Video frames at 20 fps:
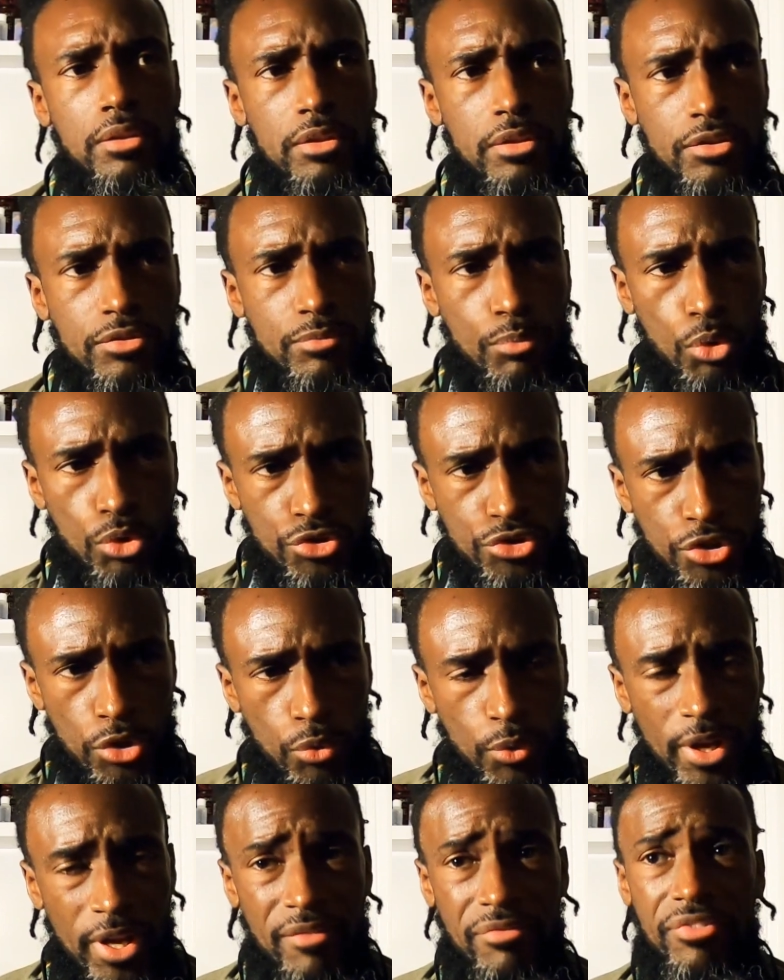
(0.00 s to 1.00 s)
is more
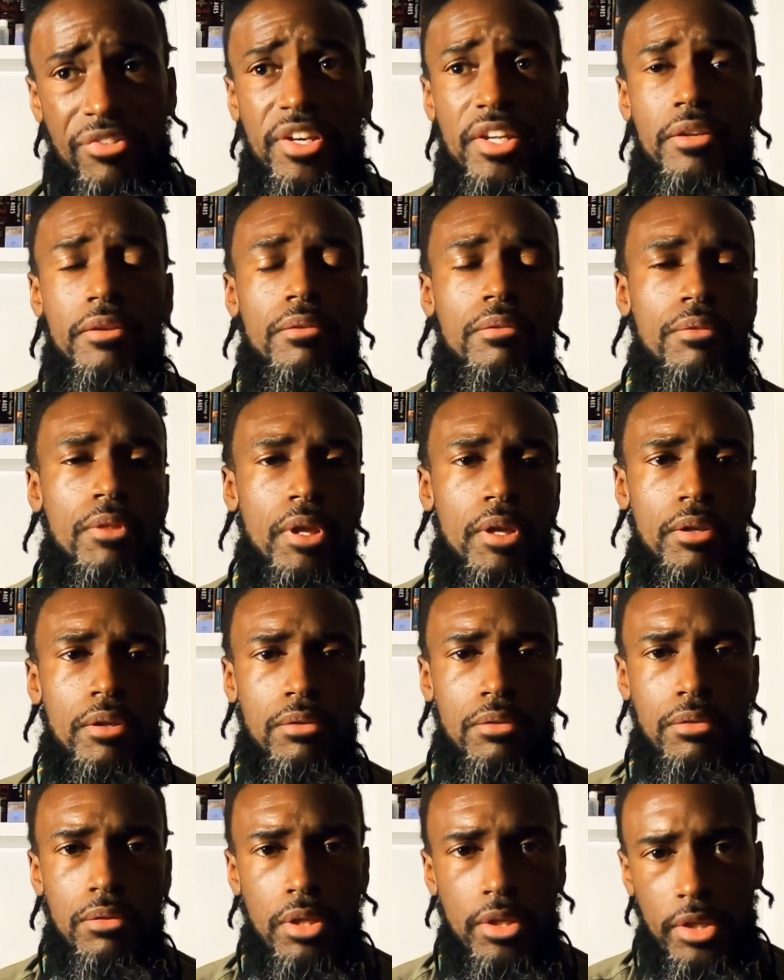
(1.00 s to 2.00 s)
so infinite
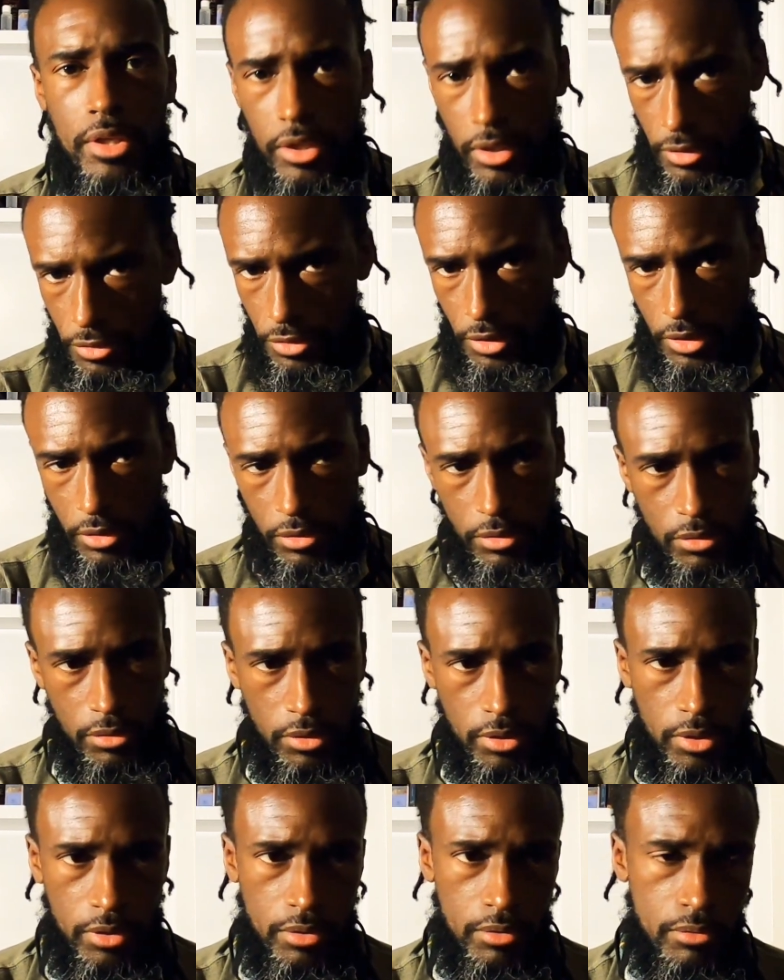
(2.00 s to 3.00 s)
than anything.
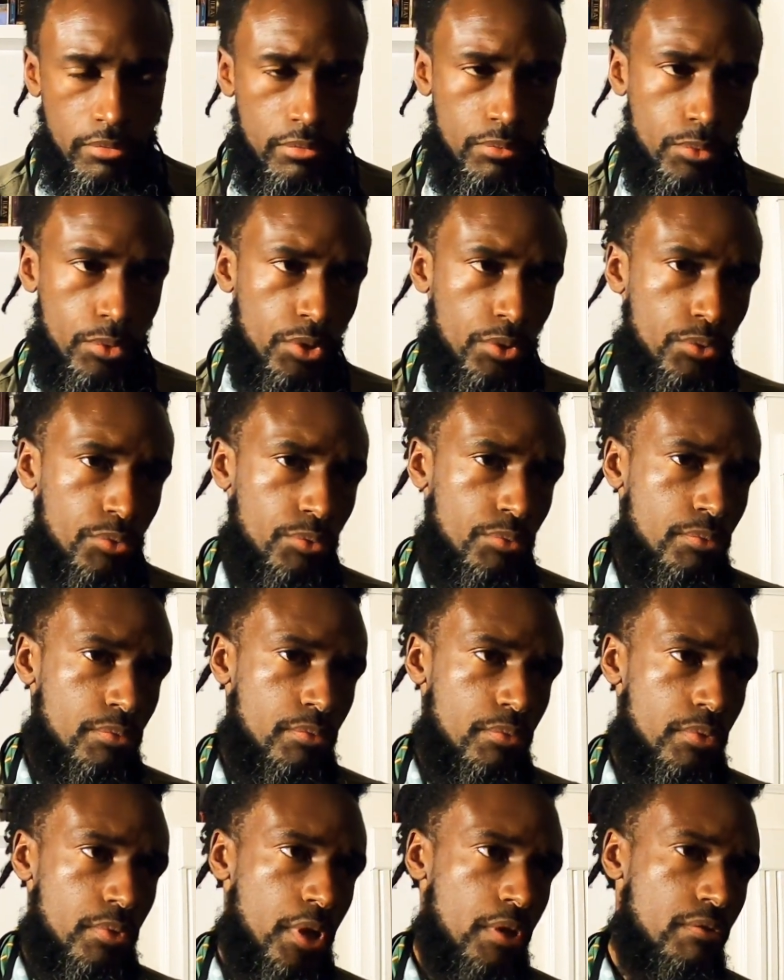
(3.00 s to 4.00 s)
There will
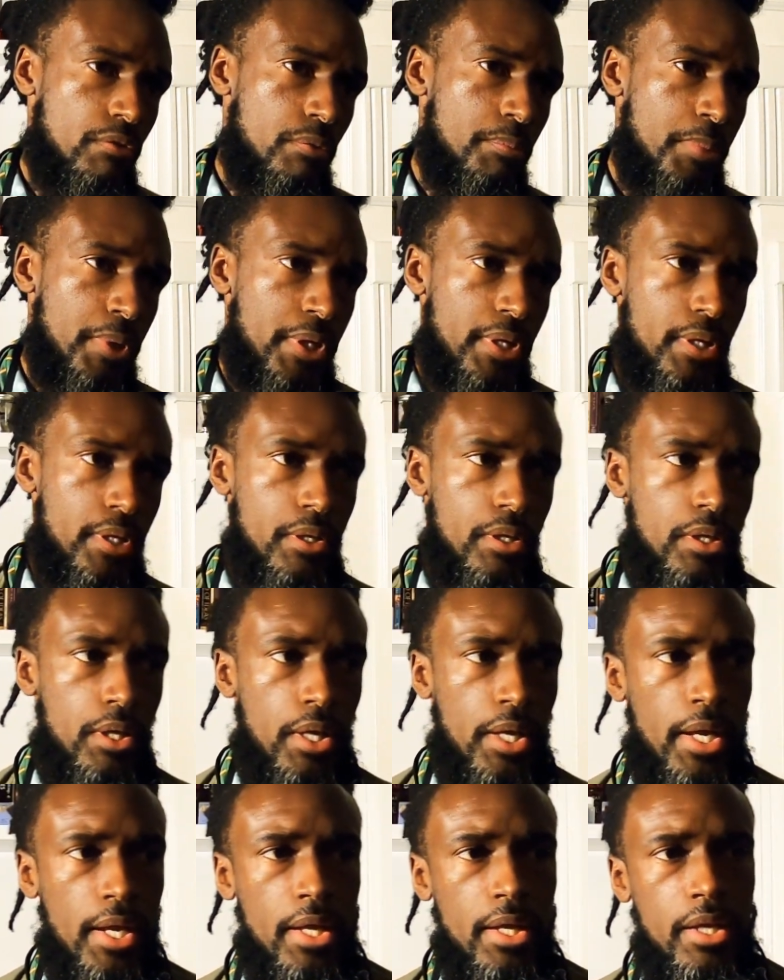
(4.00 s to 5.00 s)
never be
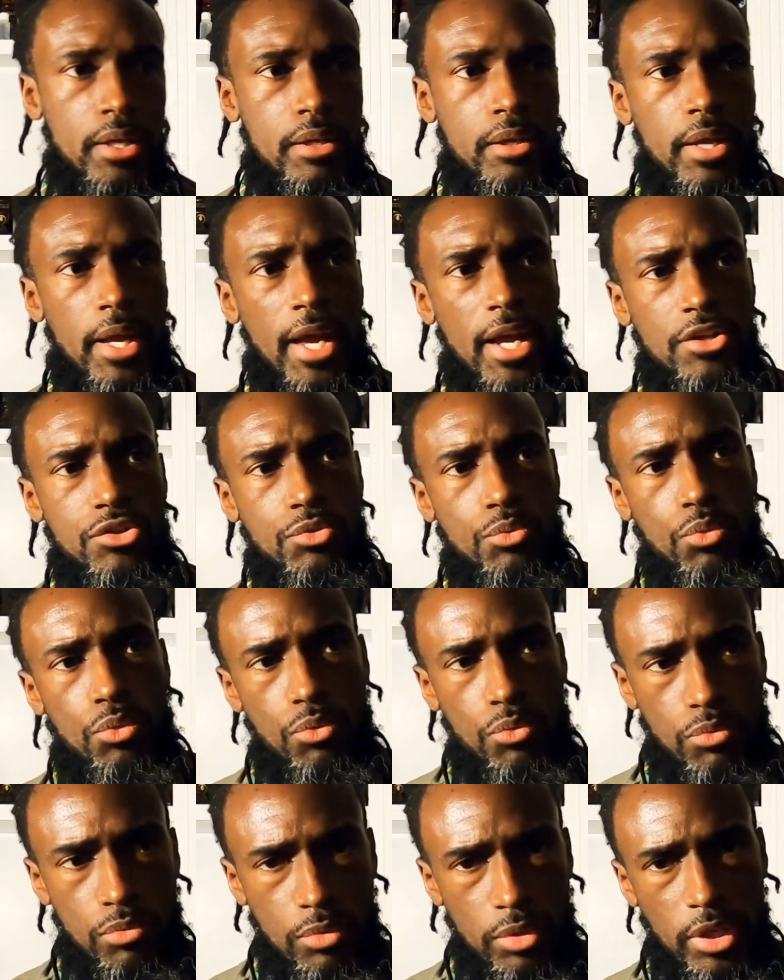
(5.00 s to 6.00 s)
a
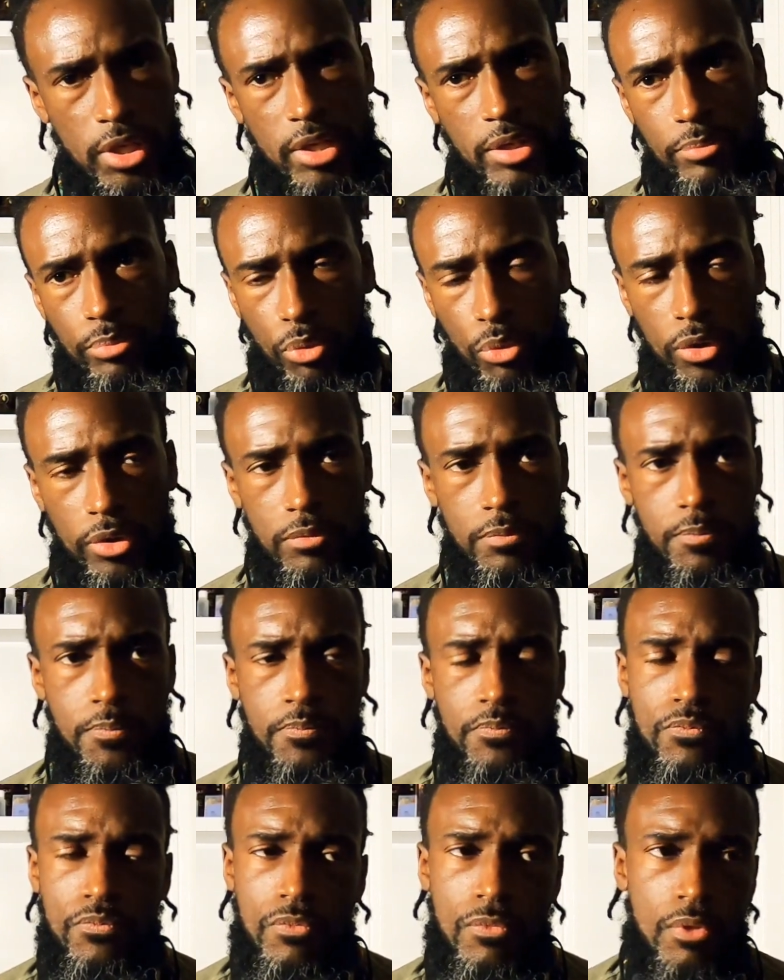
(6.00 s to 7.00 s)
actual endpoint.
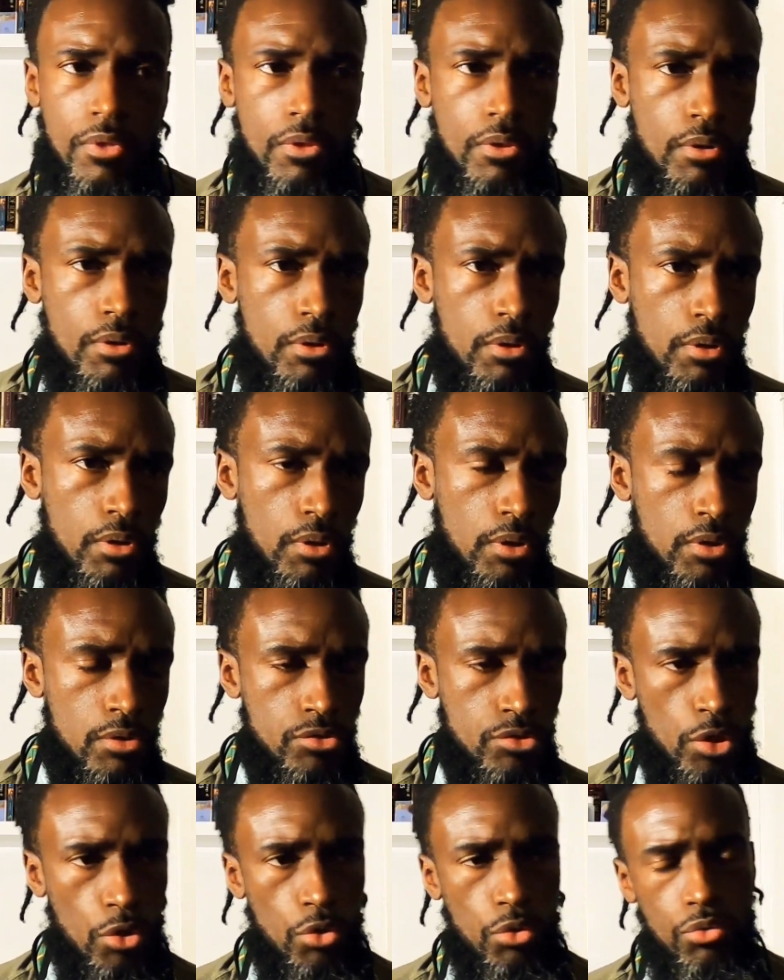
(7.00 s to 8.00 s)

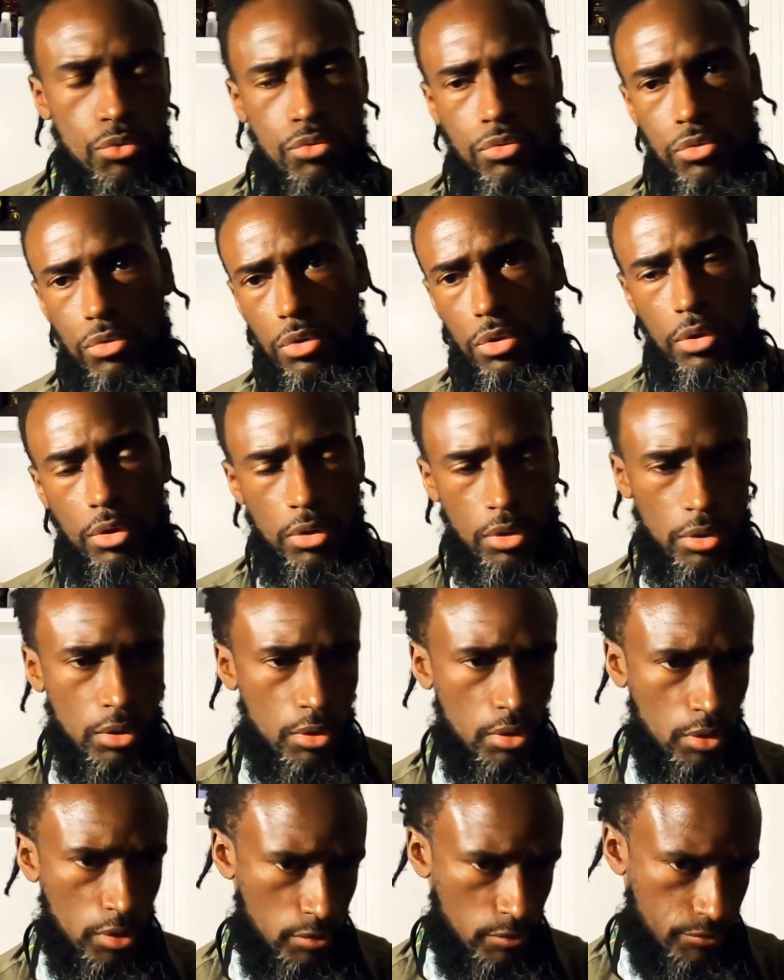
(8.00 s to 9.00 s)
So
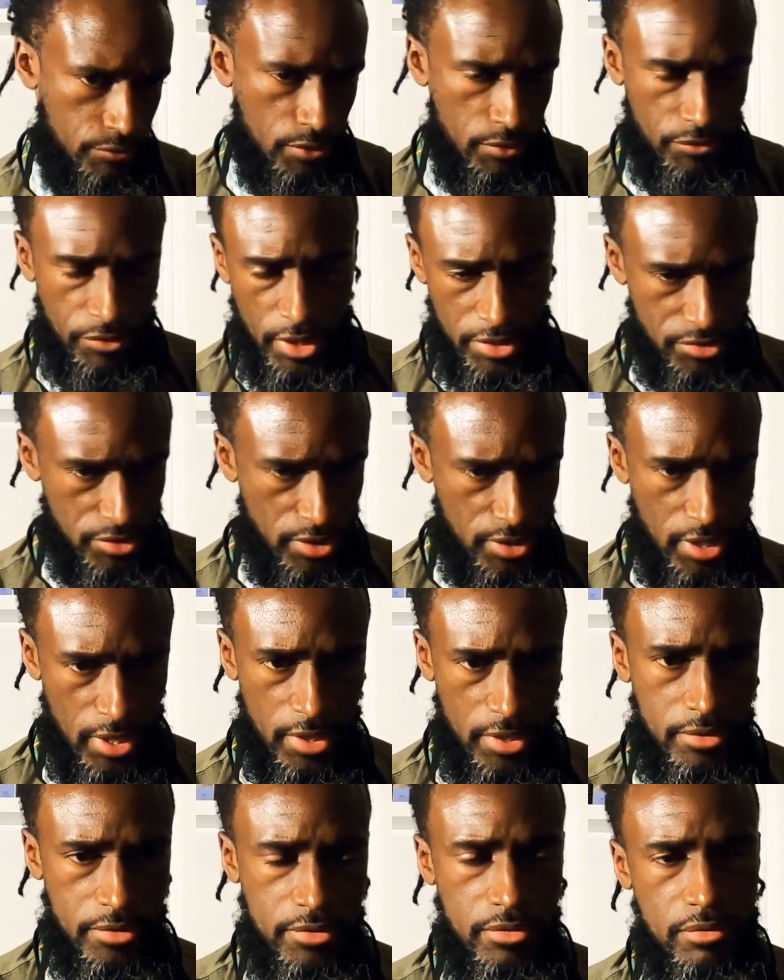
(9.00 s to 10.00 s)
if that's the
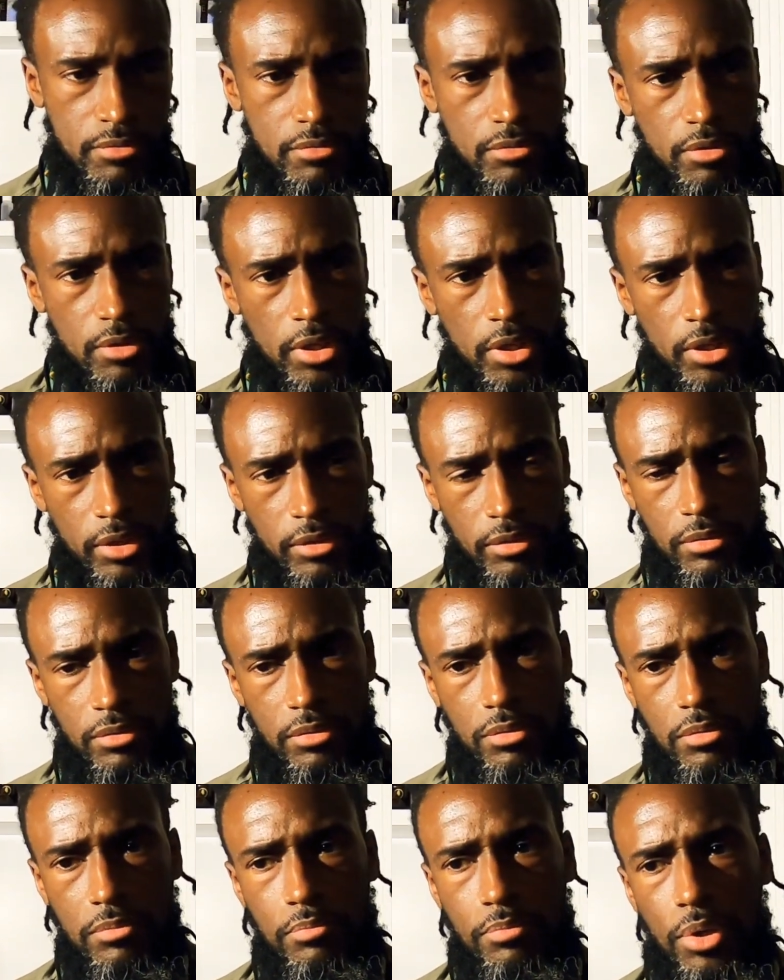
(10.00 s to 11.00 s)
case, then
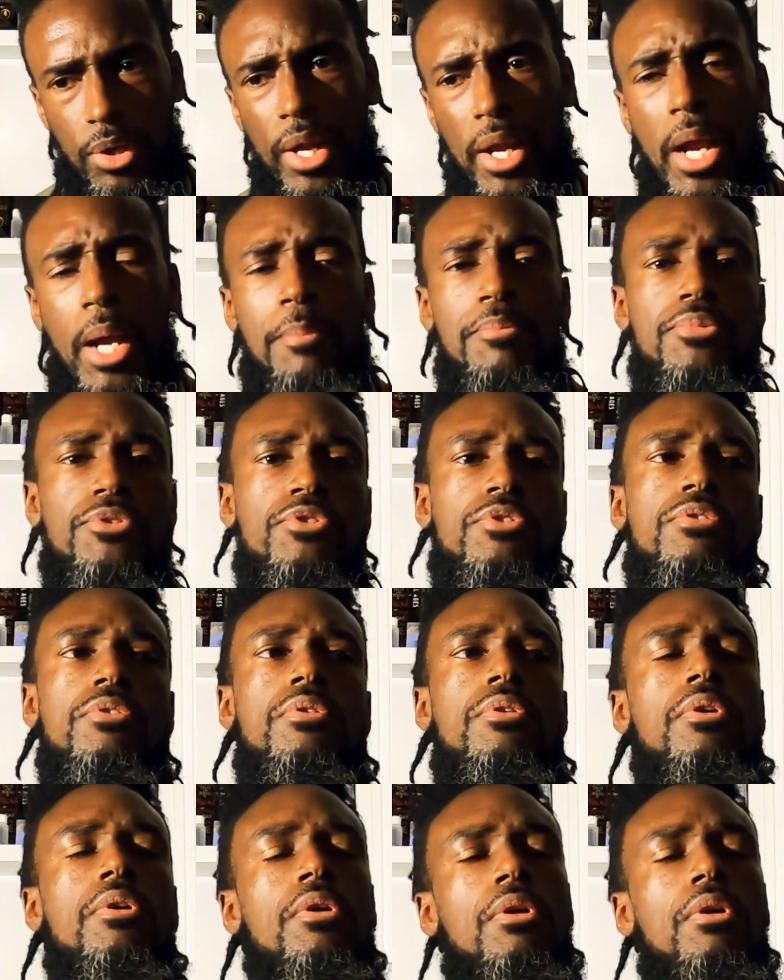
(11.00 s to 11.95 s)
perhaps